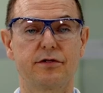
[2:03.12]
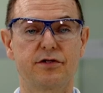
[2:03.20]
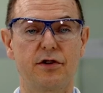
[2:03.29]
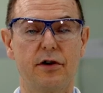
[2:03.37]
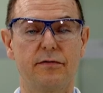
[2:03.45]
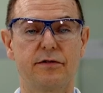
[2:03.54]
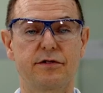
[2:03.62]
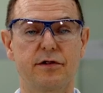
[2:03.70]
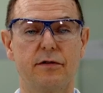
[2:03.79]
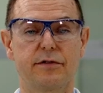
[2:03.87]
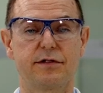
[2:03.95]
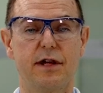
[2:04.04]
the surface
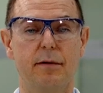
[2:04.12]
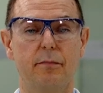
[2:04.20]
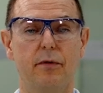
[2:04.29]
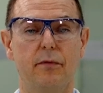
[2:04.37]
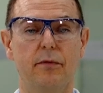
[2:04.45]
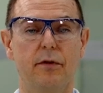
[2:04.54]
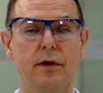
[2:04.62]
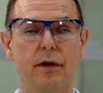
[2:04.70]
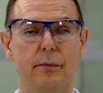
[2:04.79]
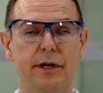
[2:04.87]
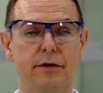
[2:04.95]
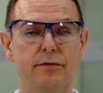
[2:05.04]
of a sample
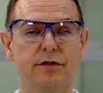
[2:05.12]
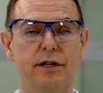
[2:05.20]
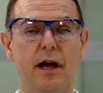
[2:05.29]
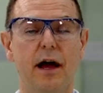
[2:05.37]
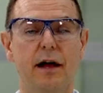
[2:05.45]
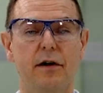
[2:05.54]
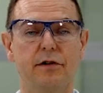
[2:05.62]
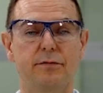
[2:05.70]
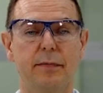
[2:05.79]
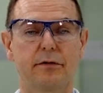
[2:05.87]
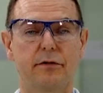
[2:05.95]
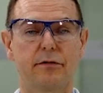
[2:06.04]
when using IR
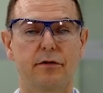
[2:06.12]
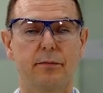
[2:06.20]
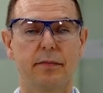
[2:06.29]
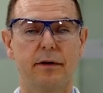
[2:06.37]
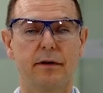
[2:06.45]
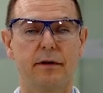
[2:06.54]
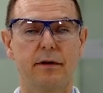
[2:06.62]
spectroscopy.